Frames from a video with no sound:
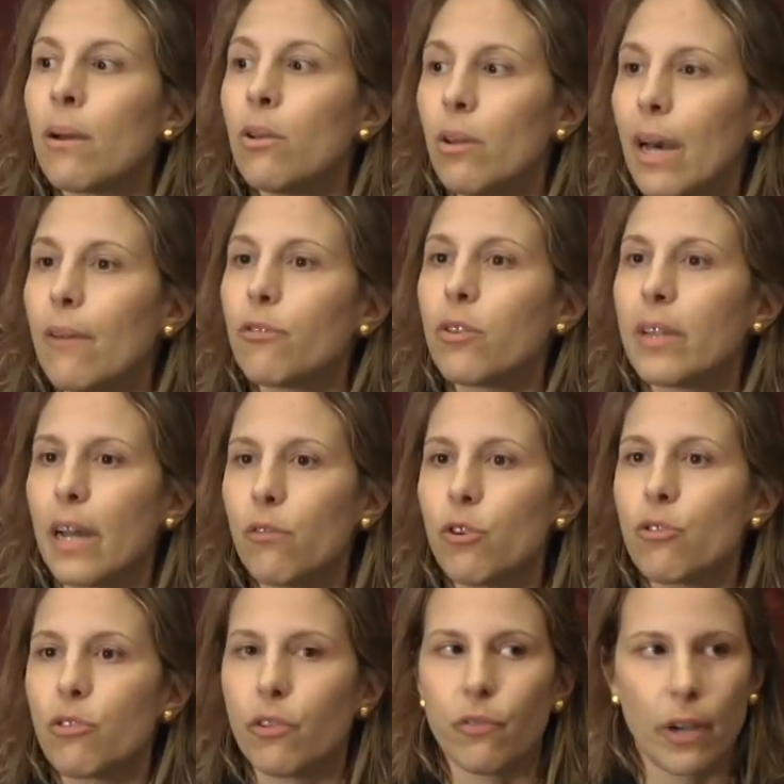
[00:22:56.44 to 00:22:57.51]
You have to
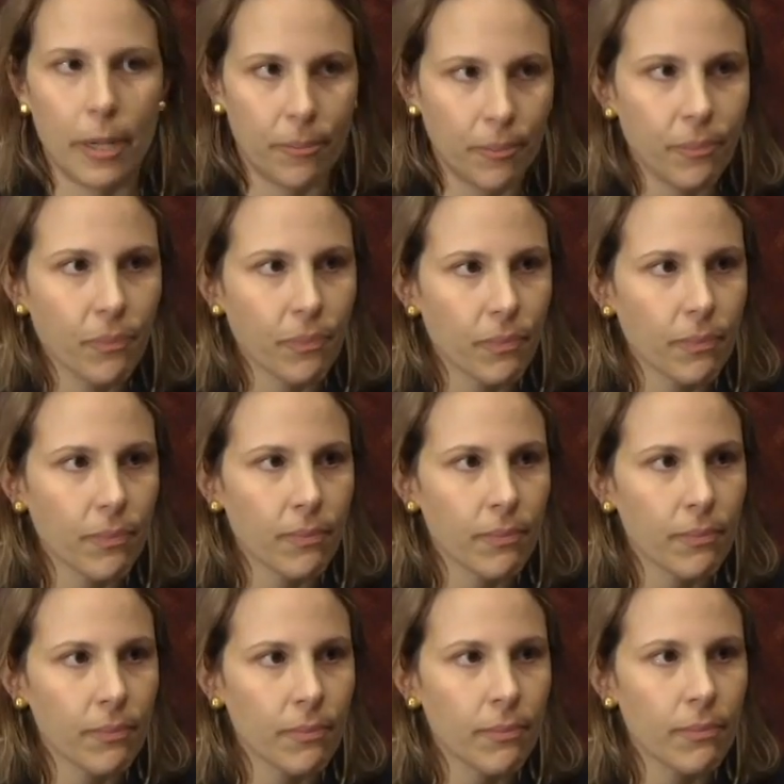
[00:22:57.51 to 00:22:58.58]
diversify,
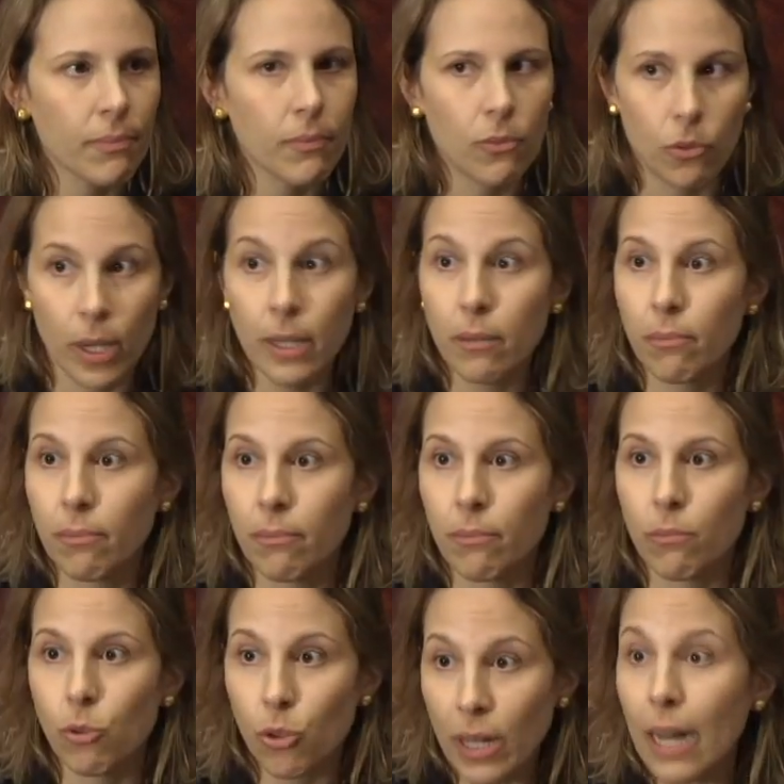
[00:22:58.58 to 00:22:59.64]
right?
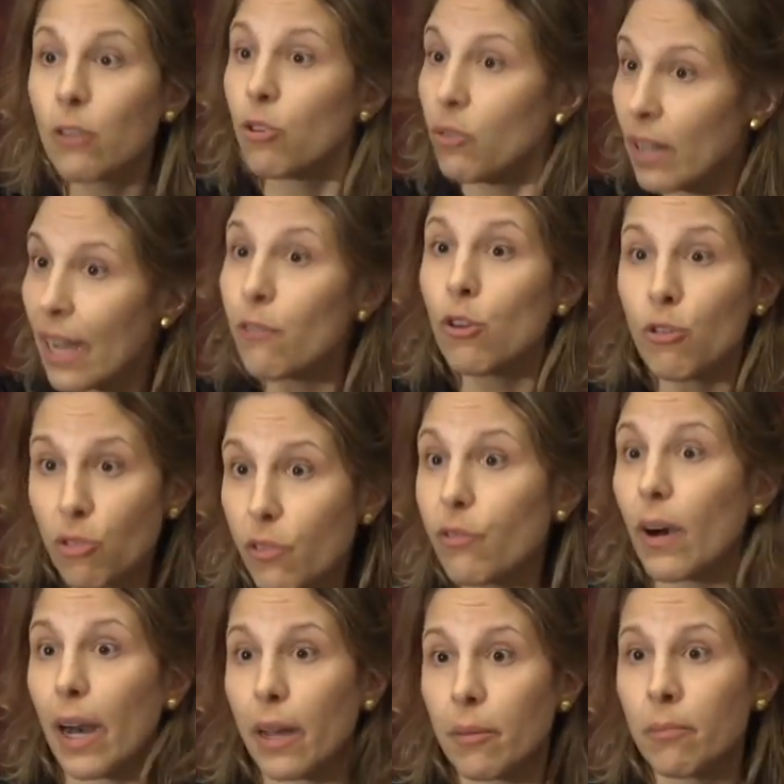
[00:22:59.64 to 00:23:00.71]
You got to
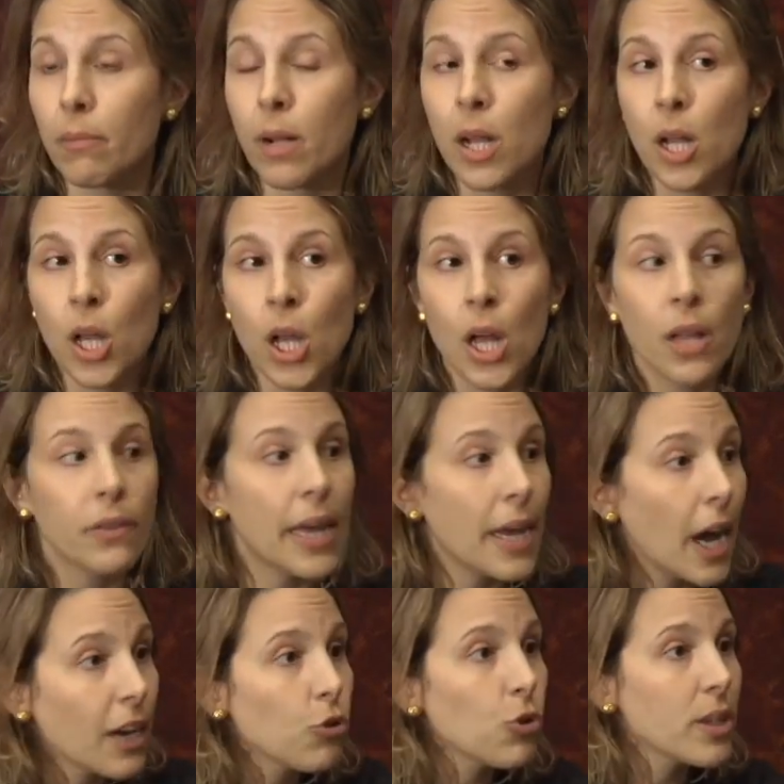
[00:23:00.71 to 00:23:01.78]
diversify. They
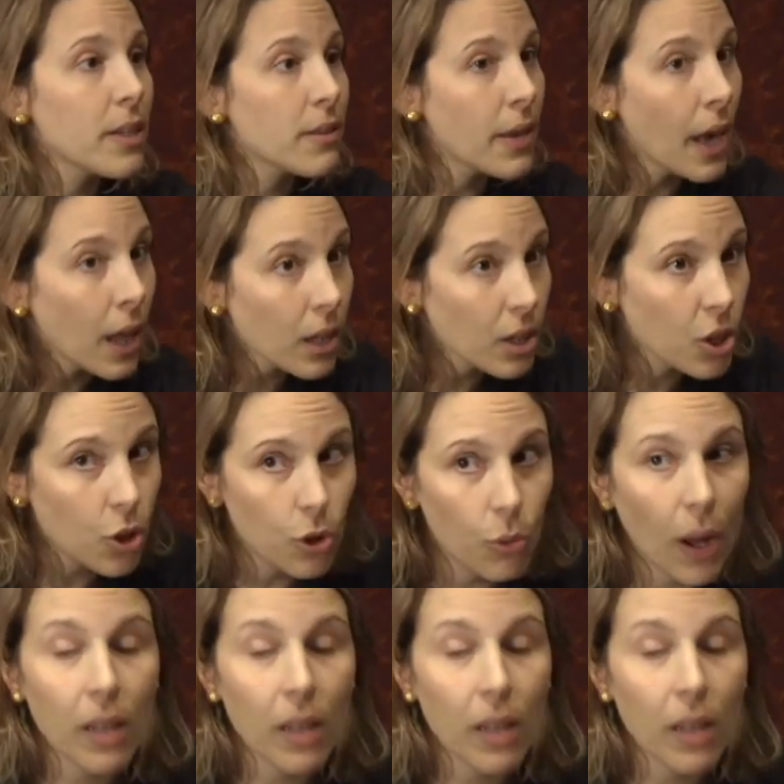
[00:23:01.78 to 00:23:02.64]
actually tell you,